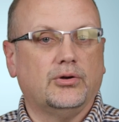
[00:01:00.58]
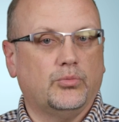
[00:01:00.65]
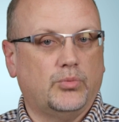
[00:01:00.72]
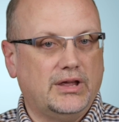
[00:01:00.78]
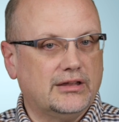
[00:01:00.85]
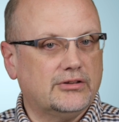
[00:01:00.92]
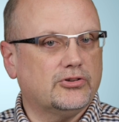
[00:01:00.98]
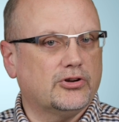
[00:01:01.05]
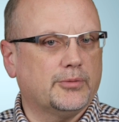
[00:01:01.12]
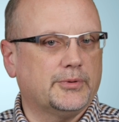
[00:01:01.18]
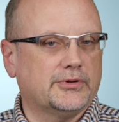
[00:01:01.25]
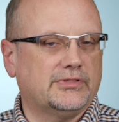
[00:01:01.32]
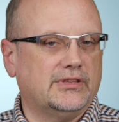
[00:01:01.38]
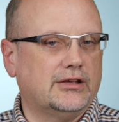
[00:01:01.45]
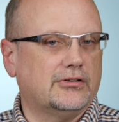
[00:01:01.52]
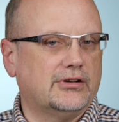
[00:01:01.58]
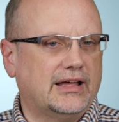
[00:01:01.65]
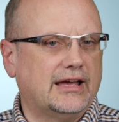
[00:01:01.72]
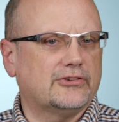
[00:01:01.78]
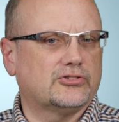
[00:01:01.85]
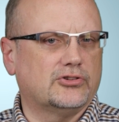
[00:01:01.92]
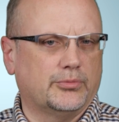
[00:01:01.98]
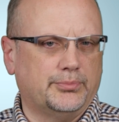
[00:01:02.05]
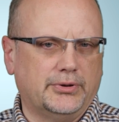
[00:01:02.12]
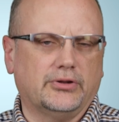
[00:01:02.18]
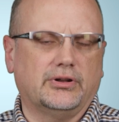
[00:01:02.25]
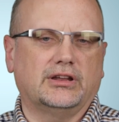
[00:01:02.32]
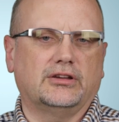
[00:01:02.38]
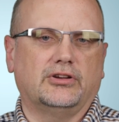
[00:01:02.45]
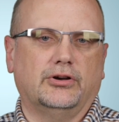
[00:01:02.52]
We interpret the International
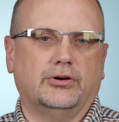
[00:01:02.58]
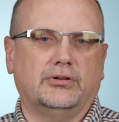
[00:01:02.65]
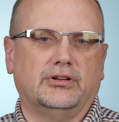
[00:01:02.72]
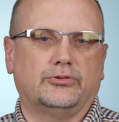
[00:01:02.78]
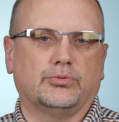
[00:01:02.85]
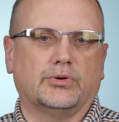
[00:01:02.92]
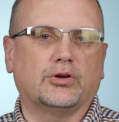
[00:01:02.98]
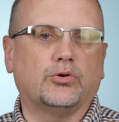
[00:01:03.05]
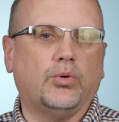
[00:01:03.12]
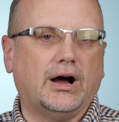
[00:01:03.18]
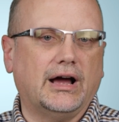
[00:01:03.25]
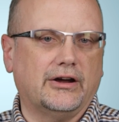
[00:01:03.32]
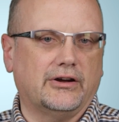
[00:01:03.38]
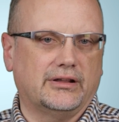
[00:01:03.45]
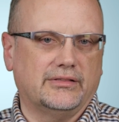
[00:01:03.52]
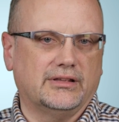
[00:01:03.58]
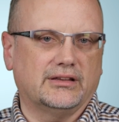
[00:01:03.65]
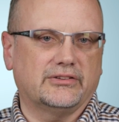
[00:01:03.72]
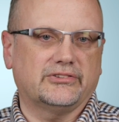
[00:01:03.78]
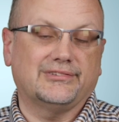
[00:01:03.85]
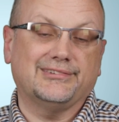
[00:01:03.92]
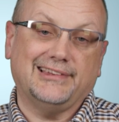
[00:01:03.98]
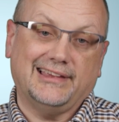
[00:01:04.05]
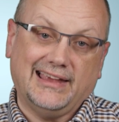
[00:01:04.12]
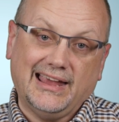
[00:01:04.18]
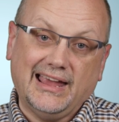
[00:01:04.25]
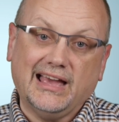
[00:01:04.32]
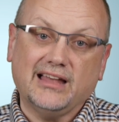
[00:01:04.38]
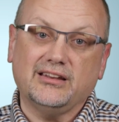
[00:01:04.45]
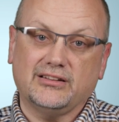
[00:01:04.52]
Building Code as requiring this,
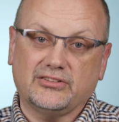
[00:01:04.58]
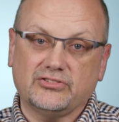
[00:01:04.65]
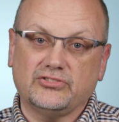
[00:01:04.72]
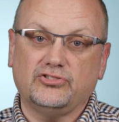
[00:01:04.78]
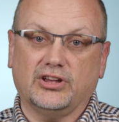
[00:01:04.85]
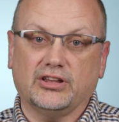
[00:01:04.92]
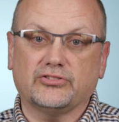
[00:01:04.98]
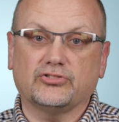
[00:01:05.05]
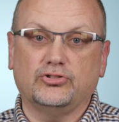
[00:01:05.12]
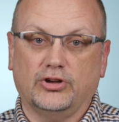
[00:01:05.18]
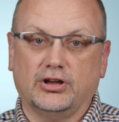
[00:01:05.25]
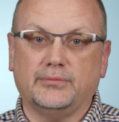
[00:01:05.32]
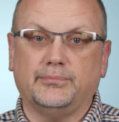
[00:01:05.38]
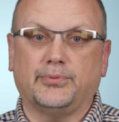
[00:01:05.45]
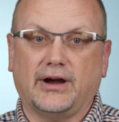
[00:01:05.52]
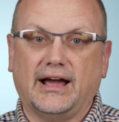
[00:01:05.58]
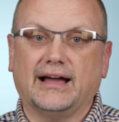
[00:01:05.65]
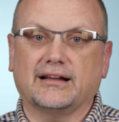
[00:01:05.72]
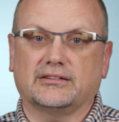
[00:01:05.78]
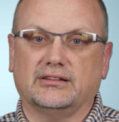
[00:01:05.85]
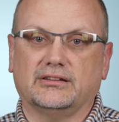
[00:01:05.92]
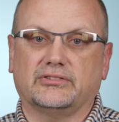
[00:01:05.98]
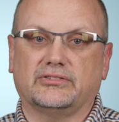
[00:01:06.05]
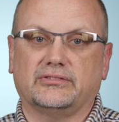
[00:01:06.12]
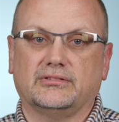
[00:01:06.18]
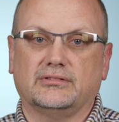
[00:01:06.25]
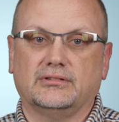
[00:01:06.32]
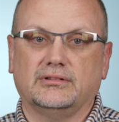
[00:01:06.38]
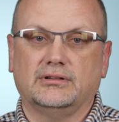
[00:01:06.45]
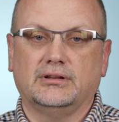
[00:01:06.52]
and it's just good practice.